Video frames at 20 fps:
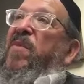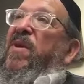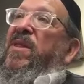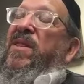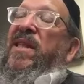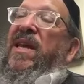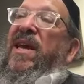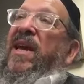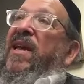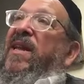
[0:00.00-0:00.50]
But
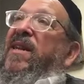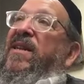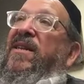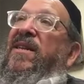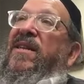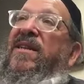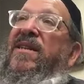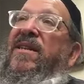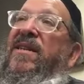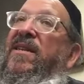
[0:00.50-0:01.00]
that
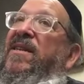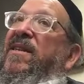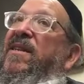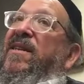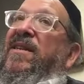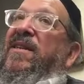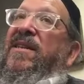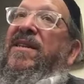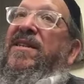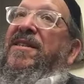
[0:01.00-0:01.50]

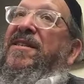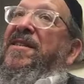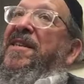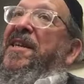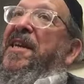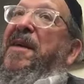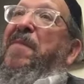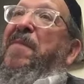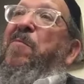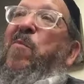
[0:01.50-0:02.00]
to
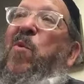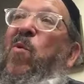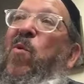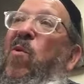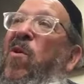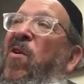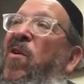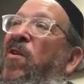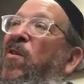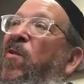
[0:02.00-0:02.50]
get
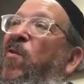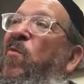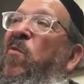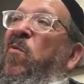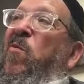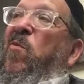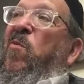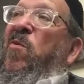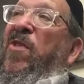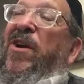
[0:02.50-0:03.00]
more,
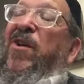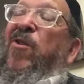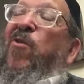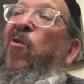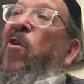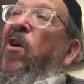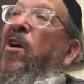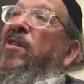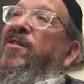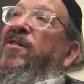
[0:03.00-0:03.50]
the
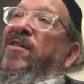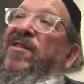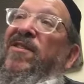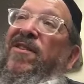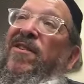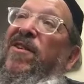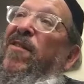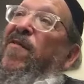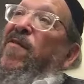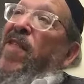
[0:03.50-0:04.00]
cost
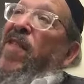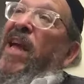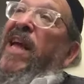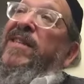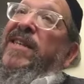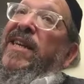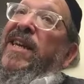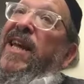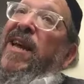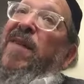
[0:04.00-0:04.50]
of
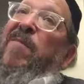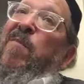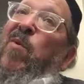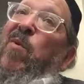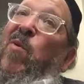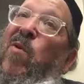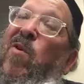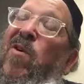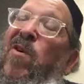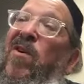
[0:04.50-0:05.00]
that to get
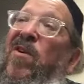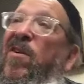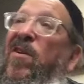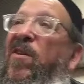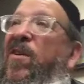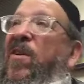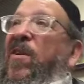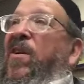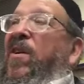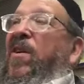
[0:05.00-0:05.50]
more,
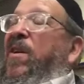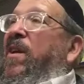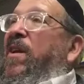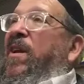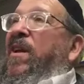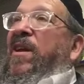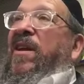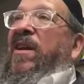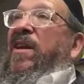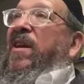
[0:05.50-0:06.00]

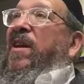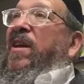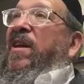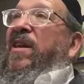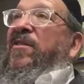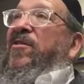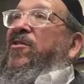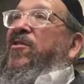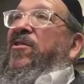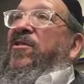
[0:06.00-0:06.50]

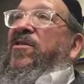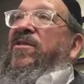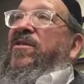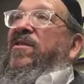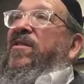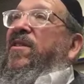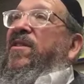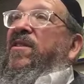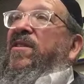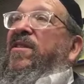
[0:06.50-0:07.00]
it's
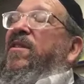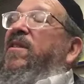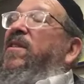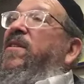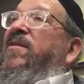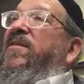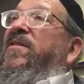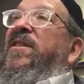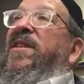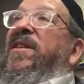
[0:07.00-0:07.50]

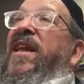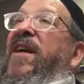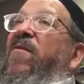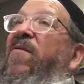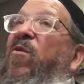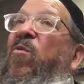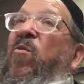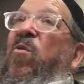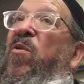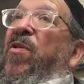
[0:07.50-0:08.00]

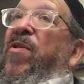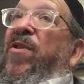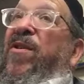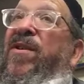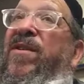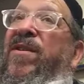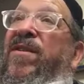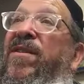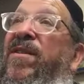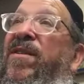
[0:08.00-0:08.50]
never worth
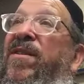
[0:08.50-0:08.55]
it.